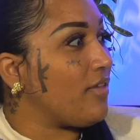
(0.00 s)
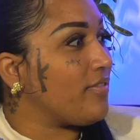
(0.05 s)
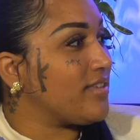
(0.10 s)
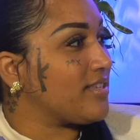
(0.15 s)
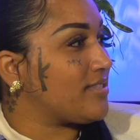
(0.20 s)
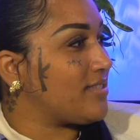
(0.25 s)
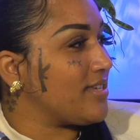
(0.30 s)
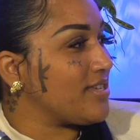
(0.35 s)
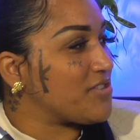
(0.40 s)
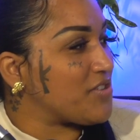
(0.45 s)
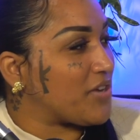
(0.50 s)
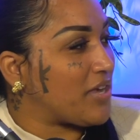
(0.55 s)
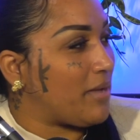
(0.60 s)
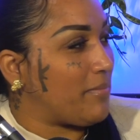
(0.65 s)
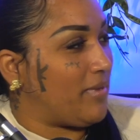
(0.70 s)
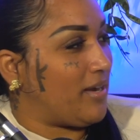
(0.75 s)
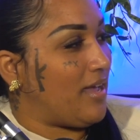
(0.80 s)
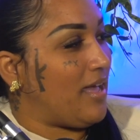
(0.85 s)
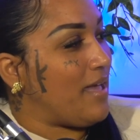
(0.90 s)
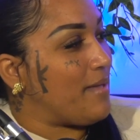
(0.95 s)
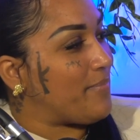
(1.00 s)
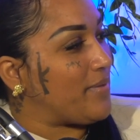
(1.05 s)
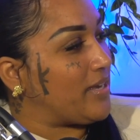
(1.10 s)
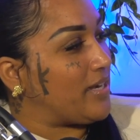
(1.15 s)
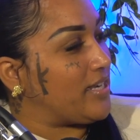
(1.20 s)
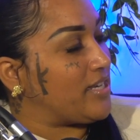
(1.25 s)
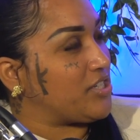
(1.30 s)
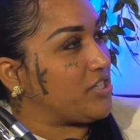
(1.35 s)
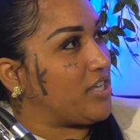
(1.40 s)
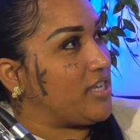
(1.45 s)
these things are coming up, and
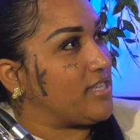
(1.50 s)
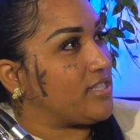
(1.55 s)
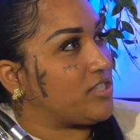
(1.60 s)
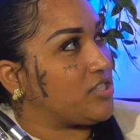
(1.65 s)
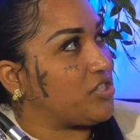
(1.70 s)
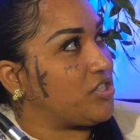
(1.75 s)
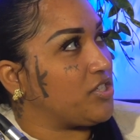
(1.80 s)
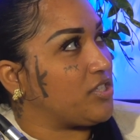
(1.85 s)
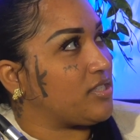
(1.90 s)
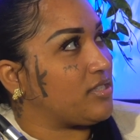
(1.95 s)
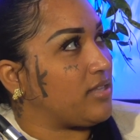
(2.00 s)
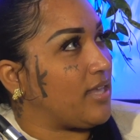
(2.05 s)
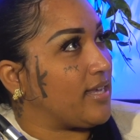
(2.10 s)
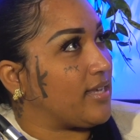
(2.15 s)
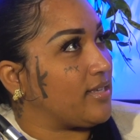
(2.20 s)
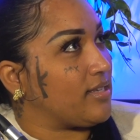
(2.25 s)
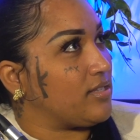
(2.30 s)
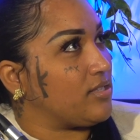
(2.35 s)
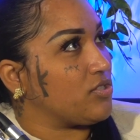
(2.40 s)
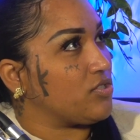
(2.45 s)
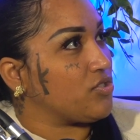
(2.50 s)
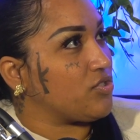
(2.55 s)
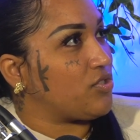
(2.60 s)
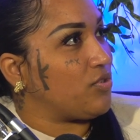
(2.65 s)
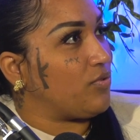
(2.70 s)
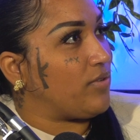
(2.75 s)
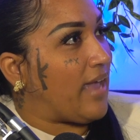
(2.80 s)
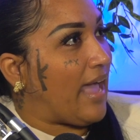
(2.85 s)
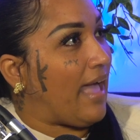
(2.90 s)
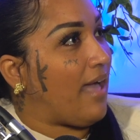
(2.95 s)
it's just like,
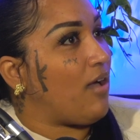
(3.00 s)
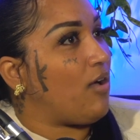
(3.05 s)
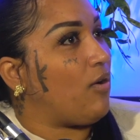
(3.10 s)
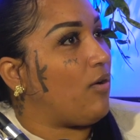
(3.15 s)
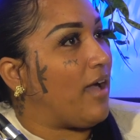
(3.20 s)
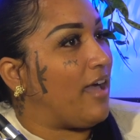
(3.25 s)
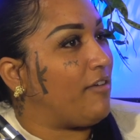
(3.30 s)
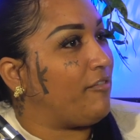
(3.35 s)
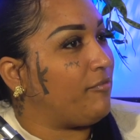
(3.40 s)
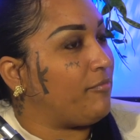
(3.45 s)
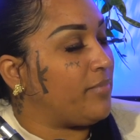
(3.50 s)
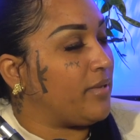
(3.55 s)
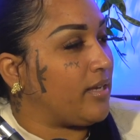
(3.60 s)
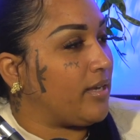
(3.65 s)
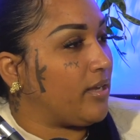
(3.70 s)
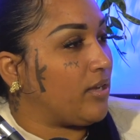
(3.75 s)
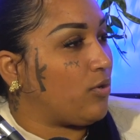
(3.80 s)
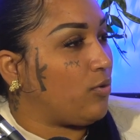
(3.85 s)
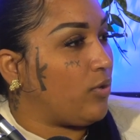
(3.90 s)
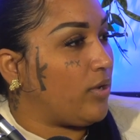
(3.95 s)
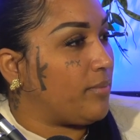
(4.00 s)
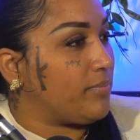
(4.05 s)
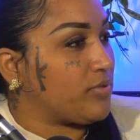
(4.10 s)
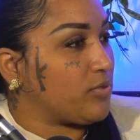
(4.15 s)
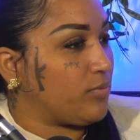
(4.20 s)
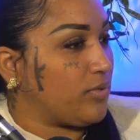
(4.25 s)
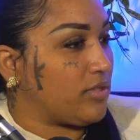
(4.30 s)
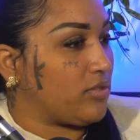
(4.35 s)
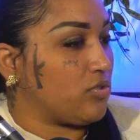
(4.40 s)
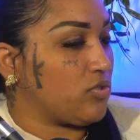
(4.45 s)
so now I've been equipped
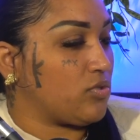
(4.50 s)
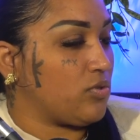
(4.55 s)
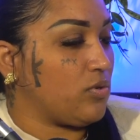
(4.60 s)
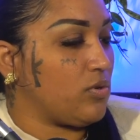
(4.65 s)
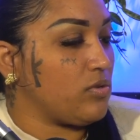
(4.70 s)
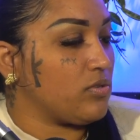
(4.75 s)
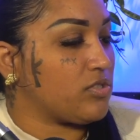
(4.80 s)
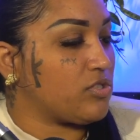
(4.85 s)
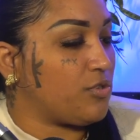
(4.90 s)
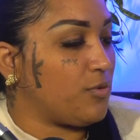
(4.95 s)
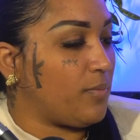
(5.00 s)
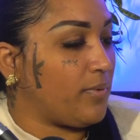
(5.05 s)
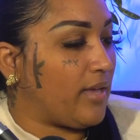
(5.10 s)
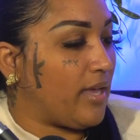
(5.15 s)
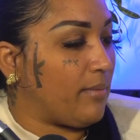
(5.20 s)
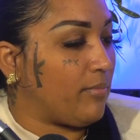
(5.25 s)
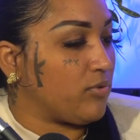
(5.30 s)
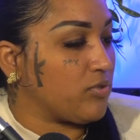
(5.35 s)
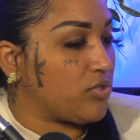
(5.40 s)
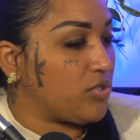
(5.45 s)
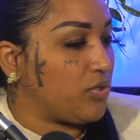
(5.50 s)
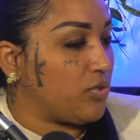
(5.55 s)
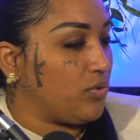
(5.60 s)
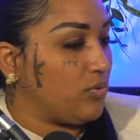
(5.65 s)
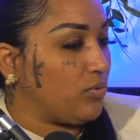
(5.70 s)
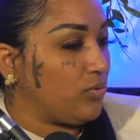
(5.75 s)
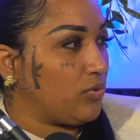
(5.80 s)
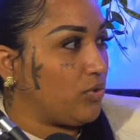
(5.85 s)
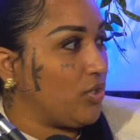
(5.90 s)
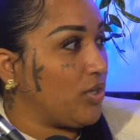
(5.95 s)
with the tools to be able
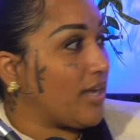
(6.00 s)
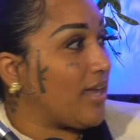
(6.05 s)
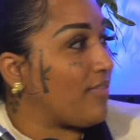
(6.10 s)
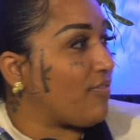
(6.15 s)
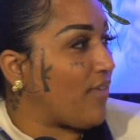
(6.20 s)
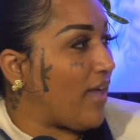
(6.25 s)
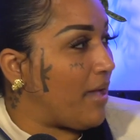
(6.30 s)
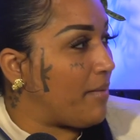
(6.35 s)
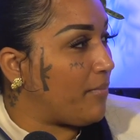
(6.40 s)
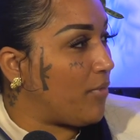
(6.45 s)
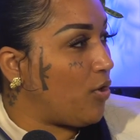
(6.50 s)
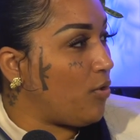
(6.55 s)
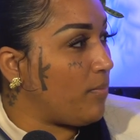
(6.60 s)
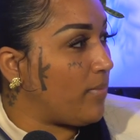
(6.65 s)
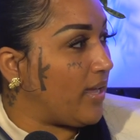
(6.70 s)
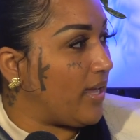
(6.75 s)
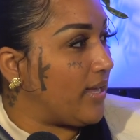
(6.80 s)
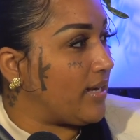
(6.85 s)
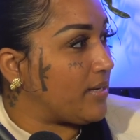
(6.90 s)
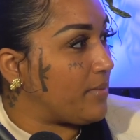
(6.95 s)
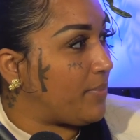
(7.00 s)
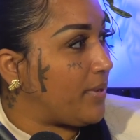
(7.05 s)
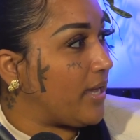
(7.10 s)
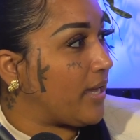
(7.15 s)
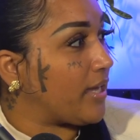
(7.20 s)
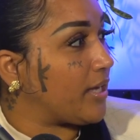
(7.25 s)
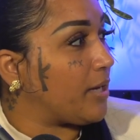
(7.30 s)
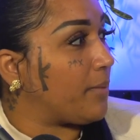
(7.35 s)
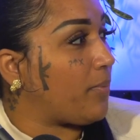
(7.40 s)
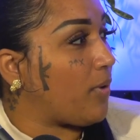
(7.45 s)
to look at that moment,
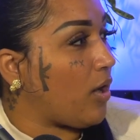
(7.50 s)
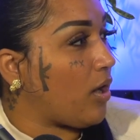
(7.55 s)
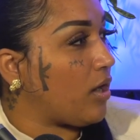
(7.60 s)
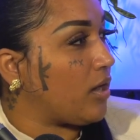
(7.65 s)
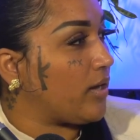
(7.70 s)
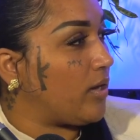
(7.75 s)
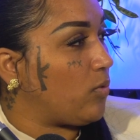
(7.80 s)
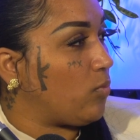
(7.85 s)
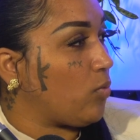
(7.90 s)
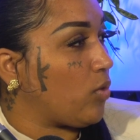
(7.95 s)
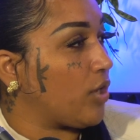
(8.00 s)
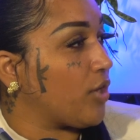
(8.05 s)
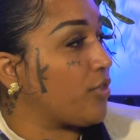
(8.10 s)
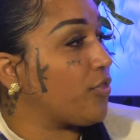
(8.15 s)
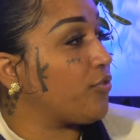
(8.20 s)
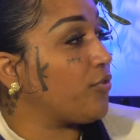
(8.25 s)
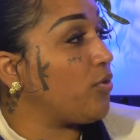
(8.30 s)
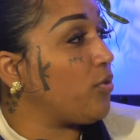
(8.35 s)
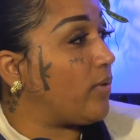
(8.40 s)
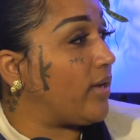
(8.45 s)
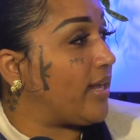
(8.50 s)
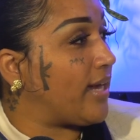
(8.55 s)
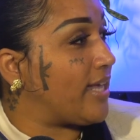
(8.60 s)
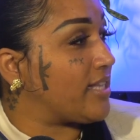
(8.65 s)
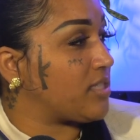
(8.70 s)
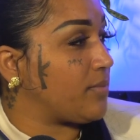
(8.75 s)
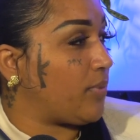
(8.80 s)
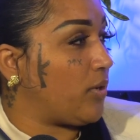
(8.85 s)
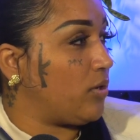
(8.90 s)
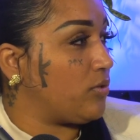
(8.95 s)
pick it apart, and work through it,
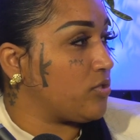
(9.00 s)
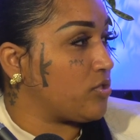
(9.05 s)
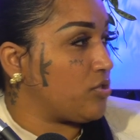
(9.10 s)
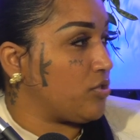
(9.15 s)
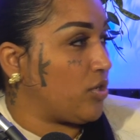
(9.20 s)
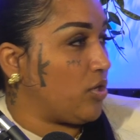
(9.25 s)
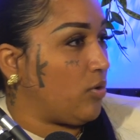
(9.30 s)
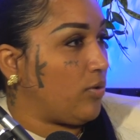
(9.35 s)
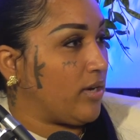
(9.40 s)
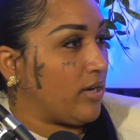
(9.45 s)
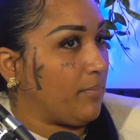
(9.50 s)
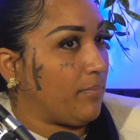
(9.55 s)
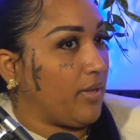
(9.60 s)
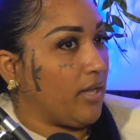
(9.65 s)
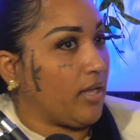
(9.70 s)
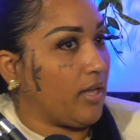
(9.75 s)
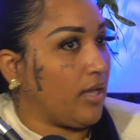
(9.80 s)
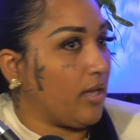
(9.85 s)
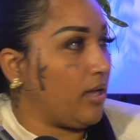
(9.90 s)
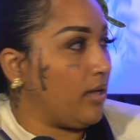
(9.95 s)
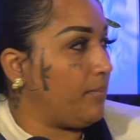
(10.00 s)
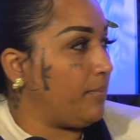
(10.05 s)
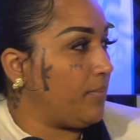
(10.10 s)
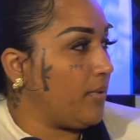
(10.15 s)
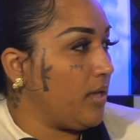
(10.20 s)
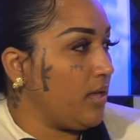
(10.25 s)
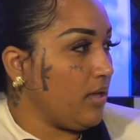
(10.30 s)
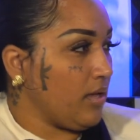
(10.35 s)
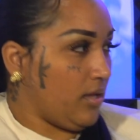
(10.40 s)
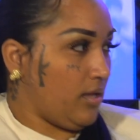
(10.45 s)
as opposed to going and picking up
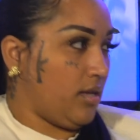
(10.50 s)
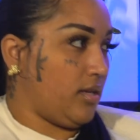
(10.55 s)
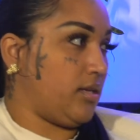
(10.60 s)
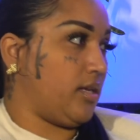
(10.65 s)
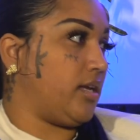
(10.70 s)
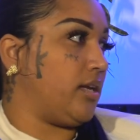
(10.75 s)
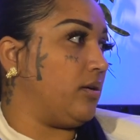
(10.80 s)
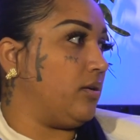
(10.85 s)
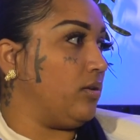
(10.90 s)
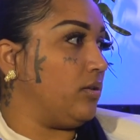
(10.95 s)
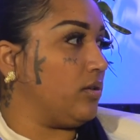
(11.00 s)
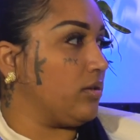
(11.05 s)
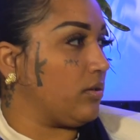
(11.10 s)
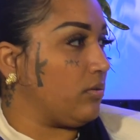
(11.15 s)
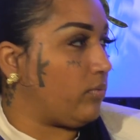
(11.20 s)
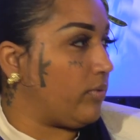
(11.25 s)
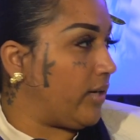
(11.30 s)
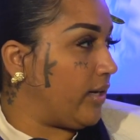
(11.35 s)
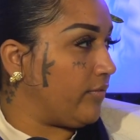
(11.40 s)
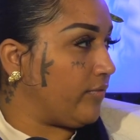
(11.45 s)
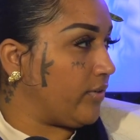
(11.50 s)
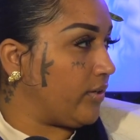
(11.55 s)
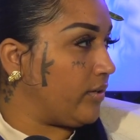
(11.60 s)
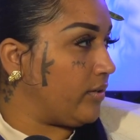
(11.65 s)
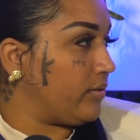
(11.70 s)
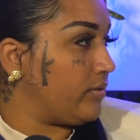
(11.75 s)
a needle or whatever.